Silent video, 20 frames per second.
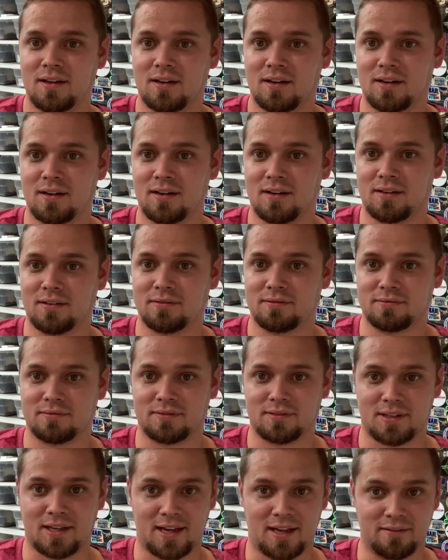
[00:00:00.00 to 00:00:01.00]
Uh,
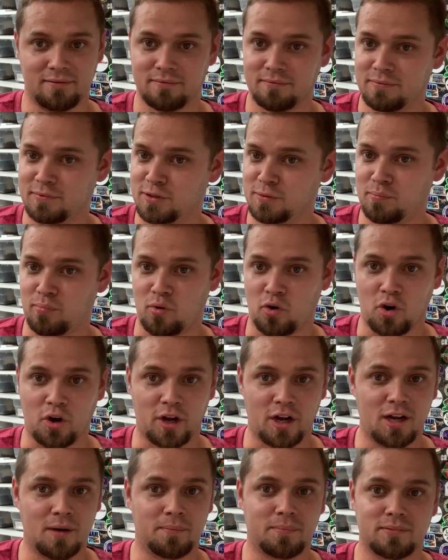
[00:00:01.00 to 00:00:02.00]
had
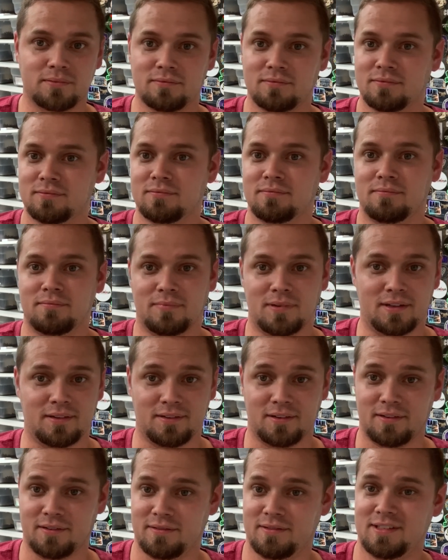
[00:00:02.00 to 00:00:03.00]
sprung up uh,
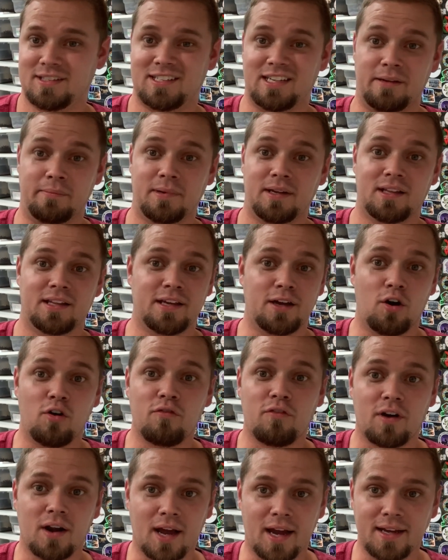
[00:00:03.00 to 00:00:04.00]
seemingly
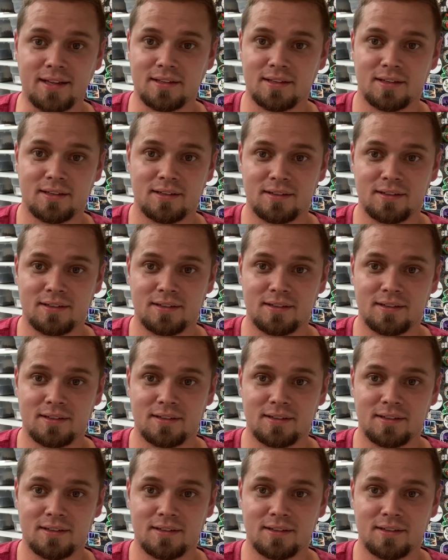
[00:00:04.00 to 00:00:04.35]
overnight.